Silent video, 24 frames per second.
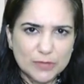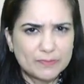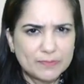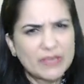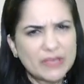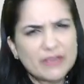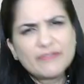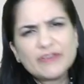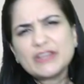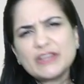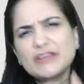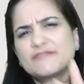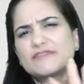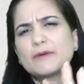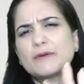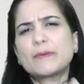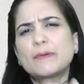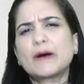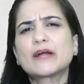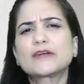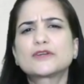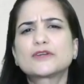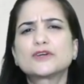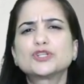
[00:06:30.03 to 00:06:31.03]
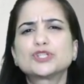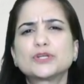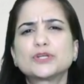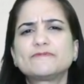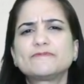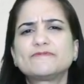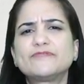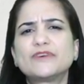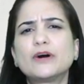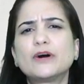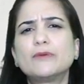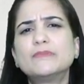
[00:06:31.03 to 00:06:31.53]
Even if the partnership
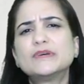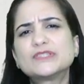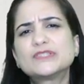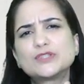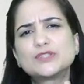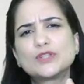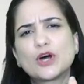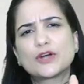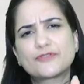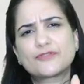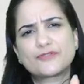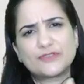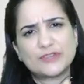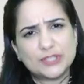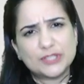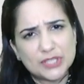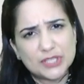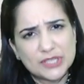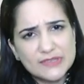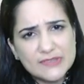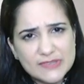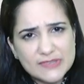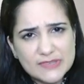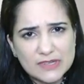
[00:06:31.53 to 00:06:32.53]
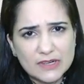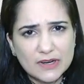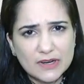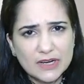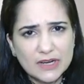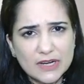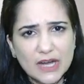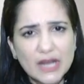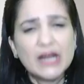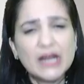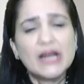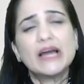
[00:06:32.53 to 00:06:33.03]
firm is not registered,
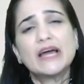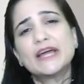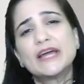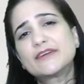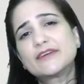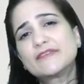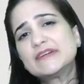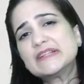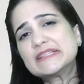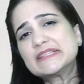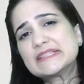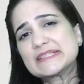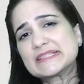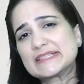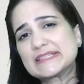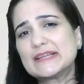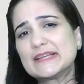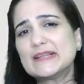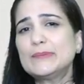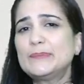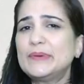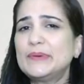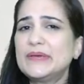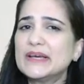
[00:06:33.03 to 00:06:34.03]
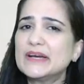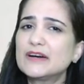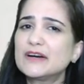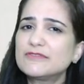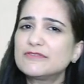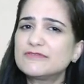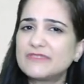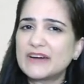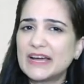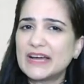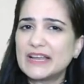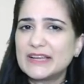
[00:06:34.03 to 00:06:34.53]
it will still be a
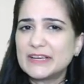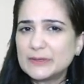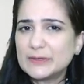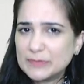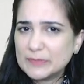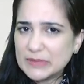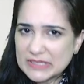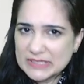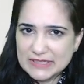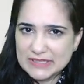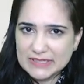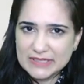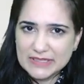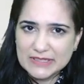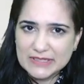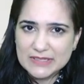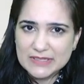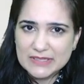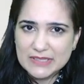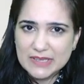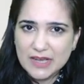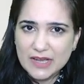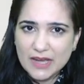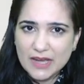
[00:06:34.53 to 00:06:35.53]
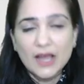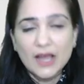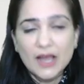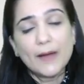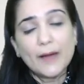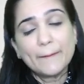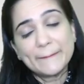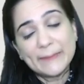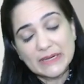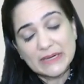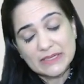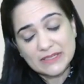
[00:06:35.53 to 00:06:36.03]
valid business.
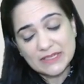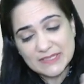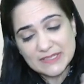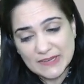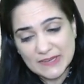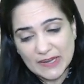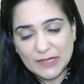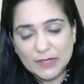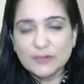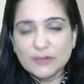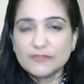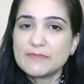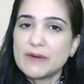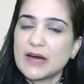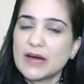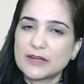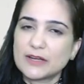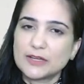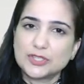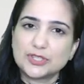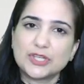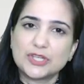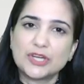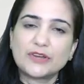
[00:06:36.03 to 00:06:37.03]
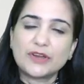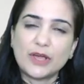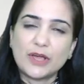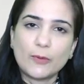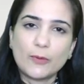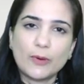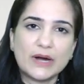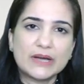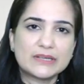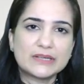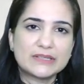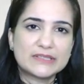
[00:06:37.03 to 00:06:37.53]
But the state of Maharashtra
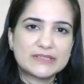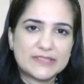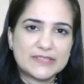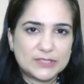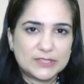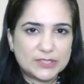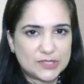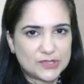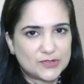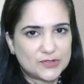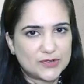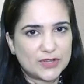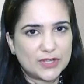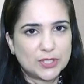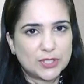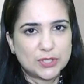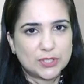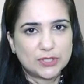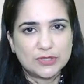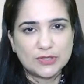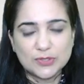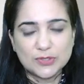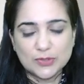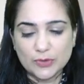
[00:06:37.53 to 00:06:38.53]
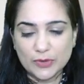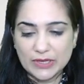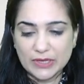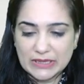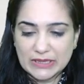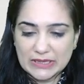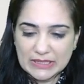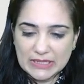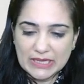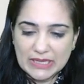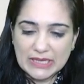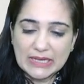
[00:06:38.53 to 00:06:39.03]
requires registration. So in,
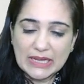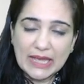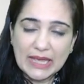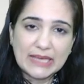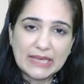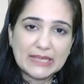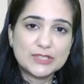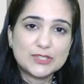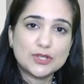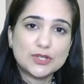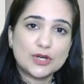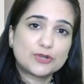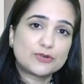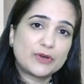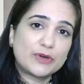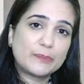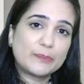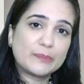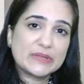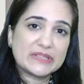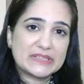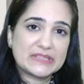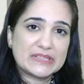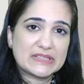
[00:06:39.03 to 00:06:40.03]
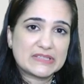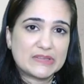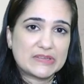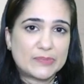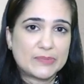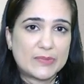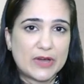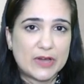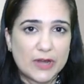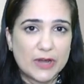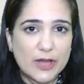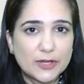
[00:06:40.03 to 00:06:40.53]
in case you are doing business in
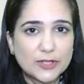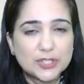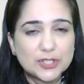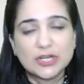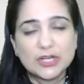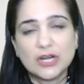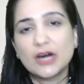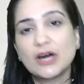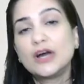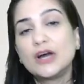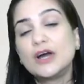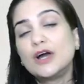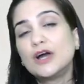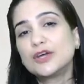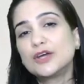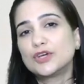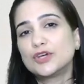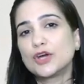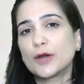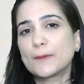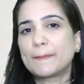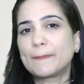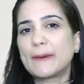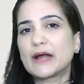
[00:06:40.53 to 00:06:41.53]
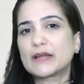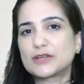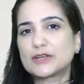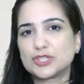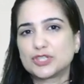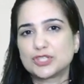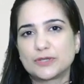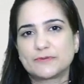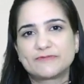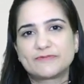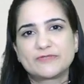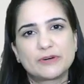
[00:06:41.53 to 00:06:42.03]
Maharashtra, your
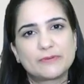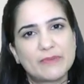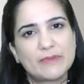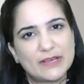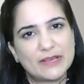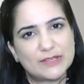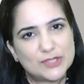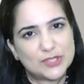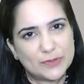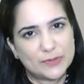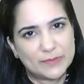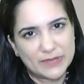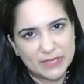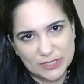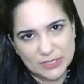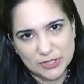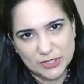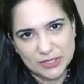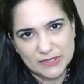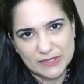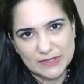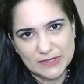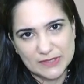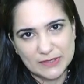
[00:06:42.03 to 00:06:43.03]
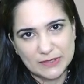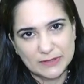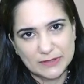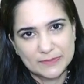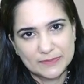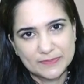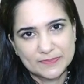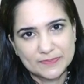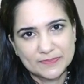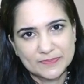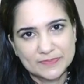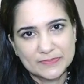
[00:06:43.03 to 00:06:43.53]
partnership firm has to be registered.
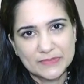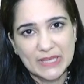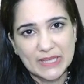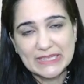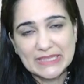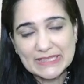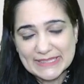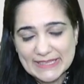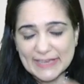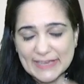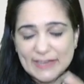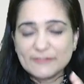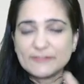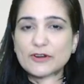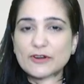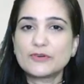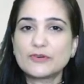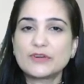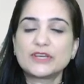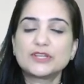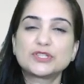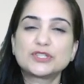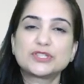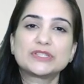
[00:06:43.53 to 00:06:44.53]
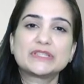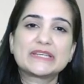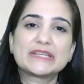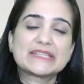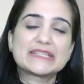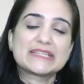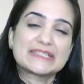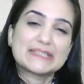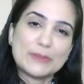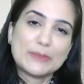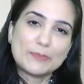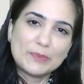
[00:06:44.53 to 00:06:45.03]
In CA Foundation, there is a
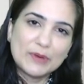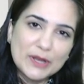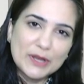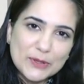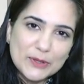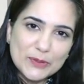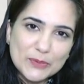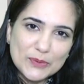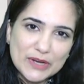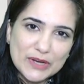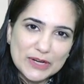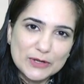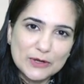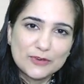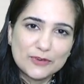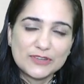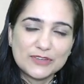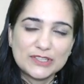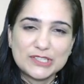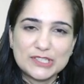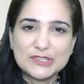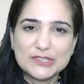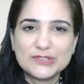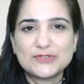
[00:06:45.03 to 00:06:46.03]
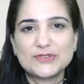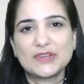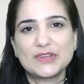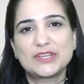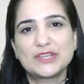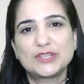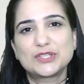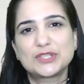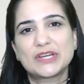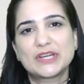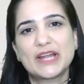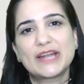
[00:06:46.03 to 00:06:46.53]
separate unit on
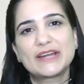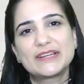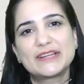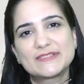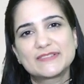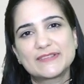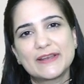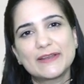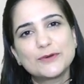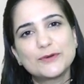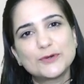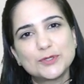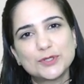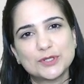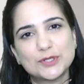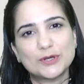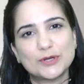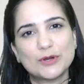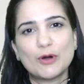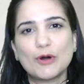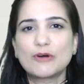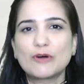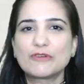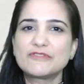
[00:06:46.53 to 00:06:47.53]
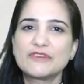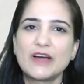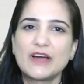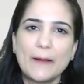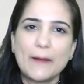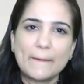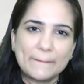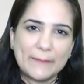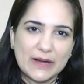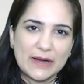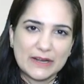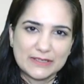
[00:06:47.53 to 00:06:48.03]
registration and dissolution of
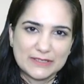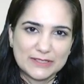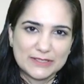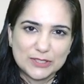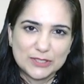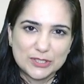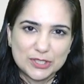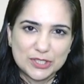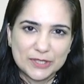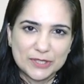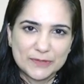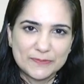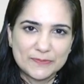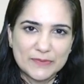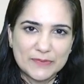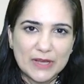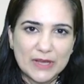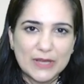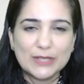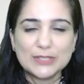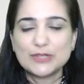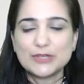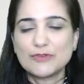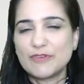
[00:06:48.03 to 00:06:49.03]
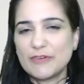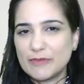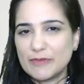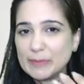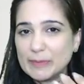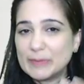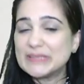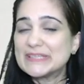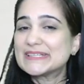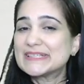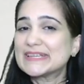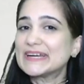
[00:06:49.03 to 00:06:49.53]
partnership. So we will be
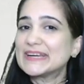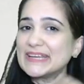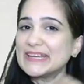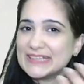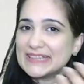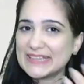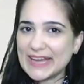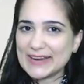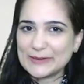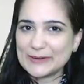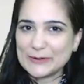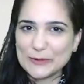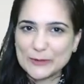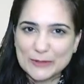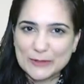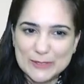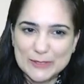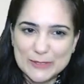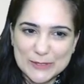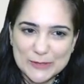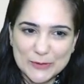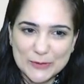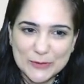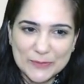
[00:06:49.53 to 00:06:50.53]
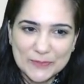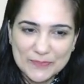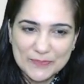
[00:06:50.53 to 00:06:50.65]
studying that also.